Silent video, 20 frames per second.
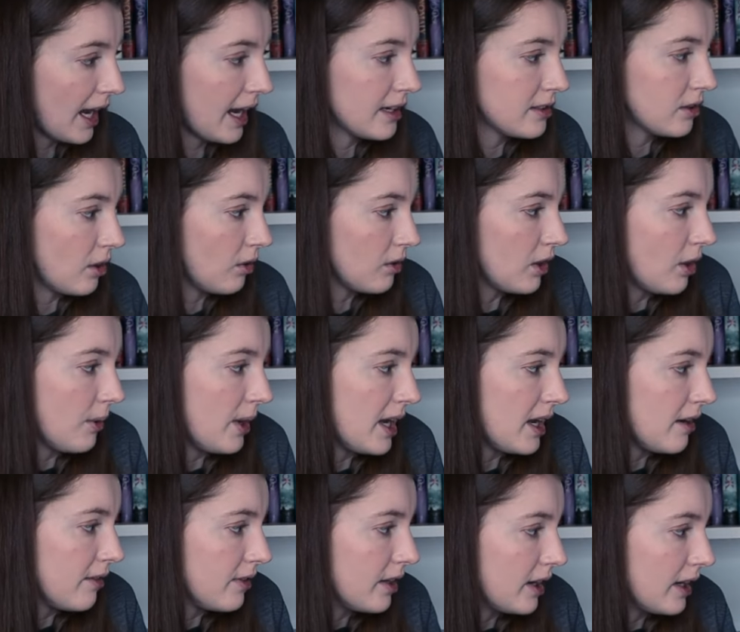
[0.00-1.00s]
I don't know
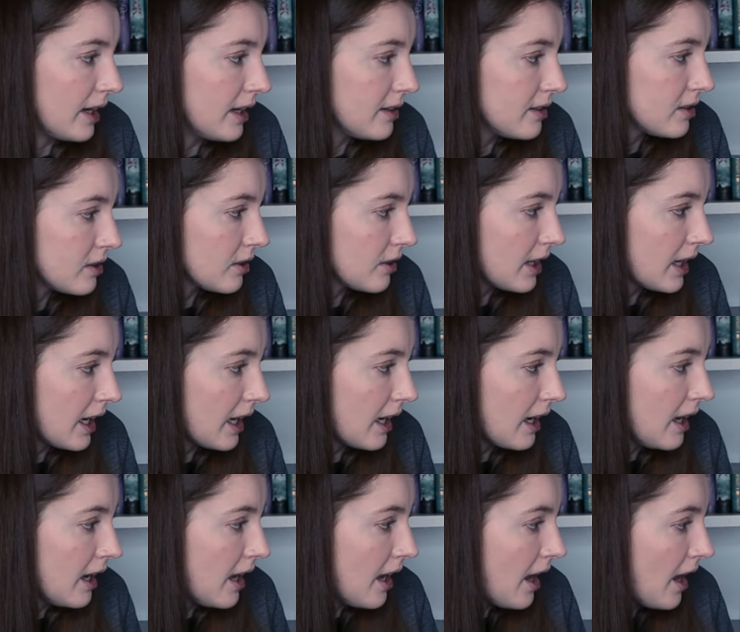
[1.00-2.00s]
any of their
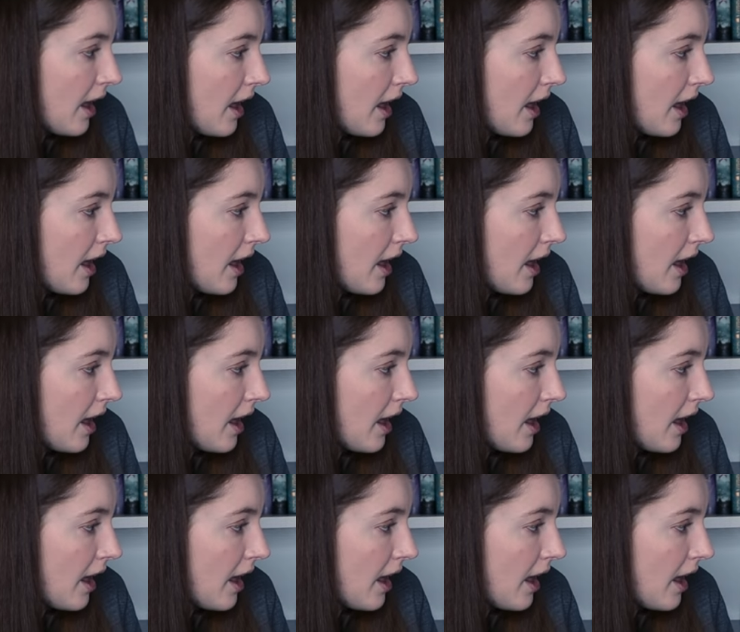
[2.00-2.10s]
history.